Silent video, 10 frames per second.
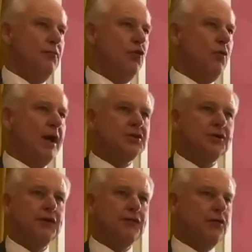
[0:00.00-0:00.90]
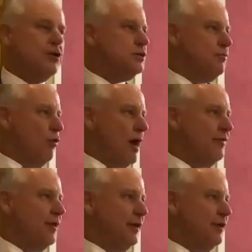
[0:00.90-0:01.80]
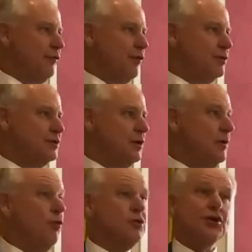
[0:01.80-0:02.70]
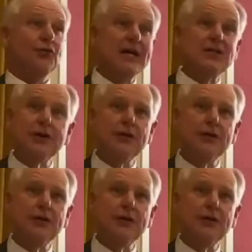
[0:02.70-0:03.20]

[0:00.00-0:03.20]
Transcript: more racially diverse, more ethnically diverse, more generationally